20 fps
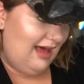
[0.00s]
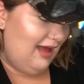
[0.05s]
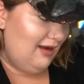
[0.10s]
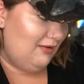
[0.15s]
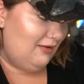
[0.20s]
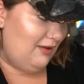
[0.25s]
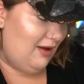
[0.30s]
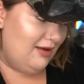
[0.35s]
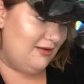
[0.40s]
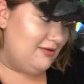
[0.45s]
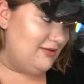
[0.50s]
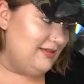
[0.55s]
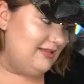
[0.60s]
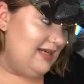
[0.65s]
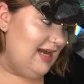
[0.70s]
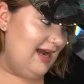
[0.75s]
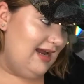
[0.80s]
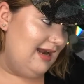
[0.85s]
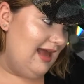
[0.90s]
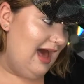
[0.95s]
I don't
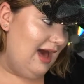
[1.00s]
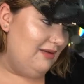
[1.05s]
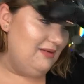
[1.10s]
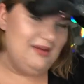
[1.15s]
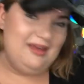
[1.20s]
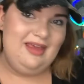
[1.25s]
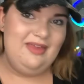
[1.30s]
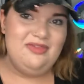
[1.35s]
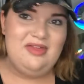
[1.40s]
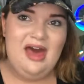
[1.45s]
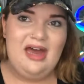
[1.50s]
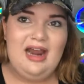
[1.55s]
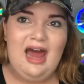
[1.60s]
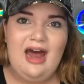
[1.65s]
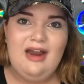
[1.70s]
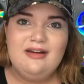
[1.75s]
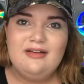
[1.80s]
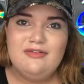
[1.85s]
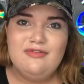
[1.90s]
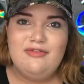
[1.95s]
understand how to get that
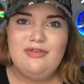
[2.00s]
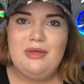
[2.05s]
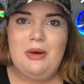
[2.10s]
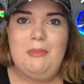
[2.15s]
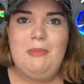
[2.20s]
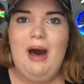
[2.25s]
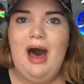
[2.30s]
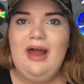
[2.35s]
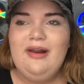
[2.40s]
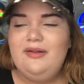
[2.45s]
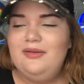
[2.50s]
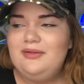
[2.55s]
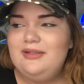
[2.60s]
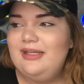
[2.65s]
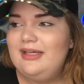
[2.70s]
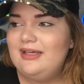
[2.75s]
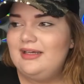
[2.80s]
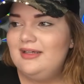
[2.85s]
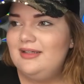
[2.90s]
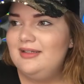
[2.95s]
out of the bottle.
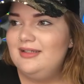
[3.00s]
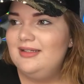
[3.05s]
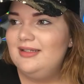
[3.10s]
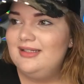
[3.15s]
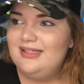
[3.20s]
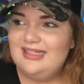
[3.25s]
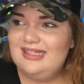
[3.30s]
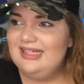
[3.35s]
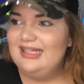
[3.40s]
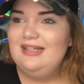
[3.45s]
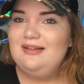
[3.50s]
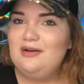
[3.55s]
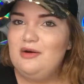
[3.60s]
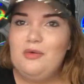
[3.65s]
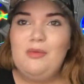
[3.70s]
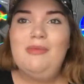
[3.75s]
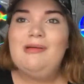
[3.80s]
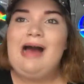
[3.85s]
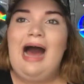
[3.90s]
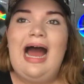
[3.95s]
Like
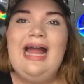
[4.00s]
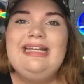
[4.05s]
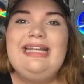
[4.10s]
I